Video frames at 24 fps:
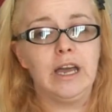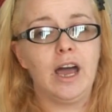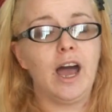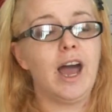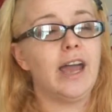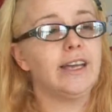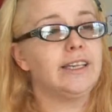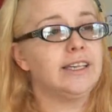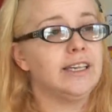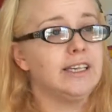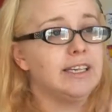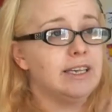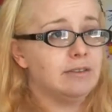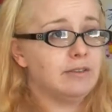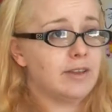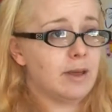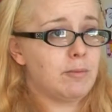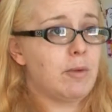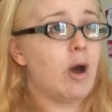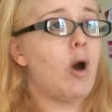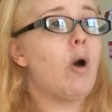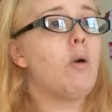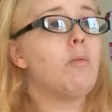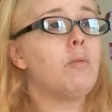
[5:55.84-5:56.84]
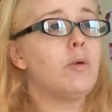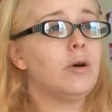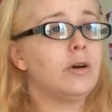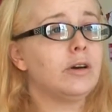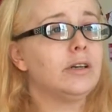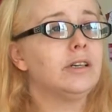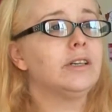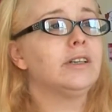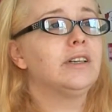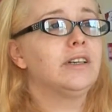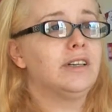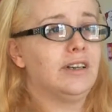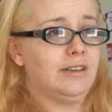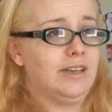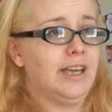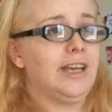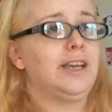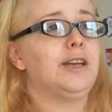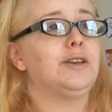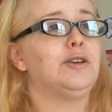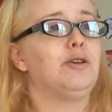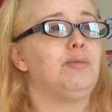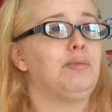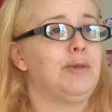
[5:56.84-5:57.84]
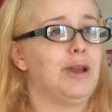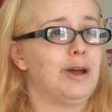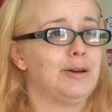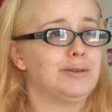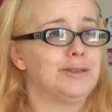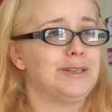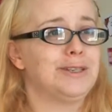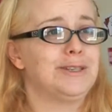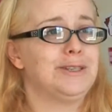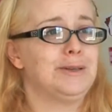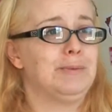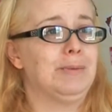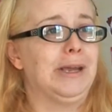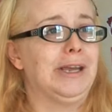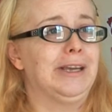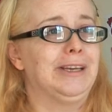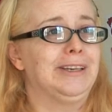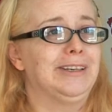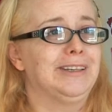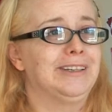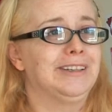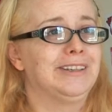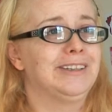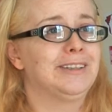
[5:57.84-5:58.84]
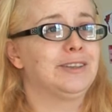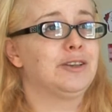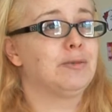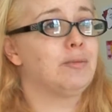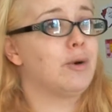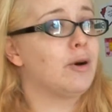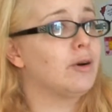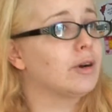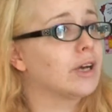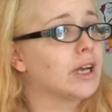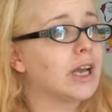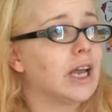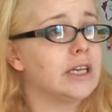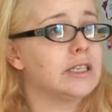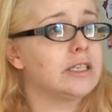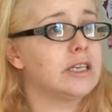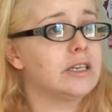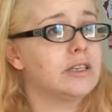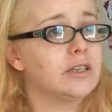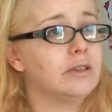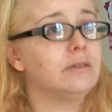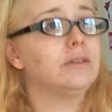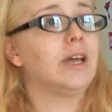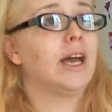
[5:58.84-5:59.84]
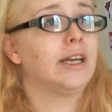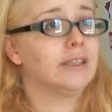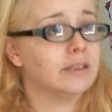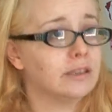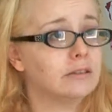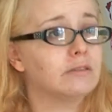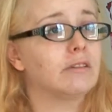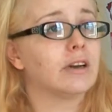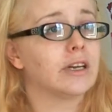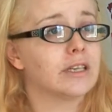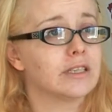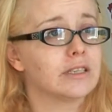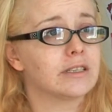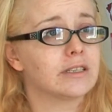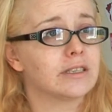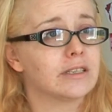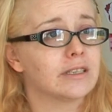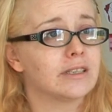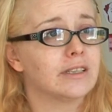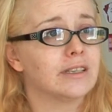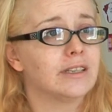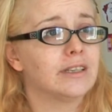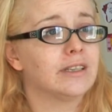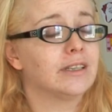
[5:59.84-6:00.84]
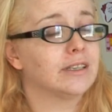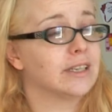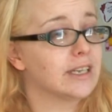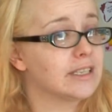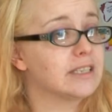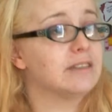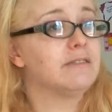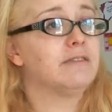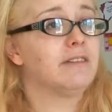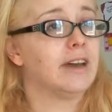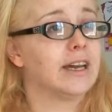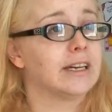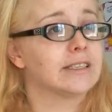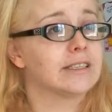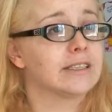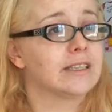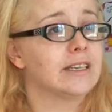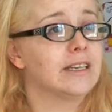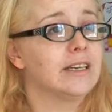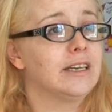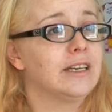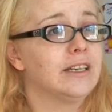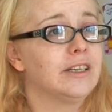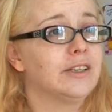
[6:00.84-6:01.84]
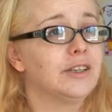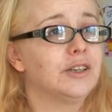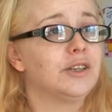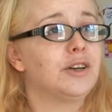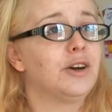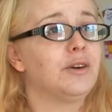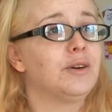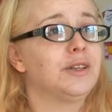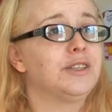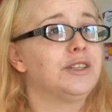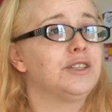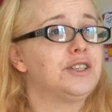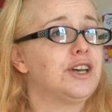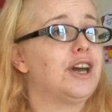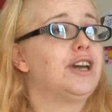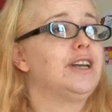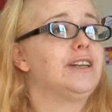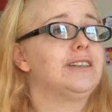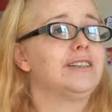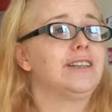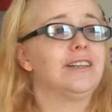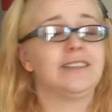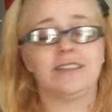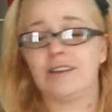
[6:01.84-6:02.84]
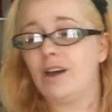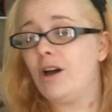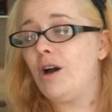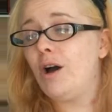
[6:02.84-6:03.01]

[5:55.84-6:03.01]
I can give them homework and they can upload it to me. They're more inclined to do that than write it. And that's a fact. You know, and the child that's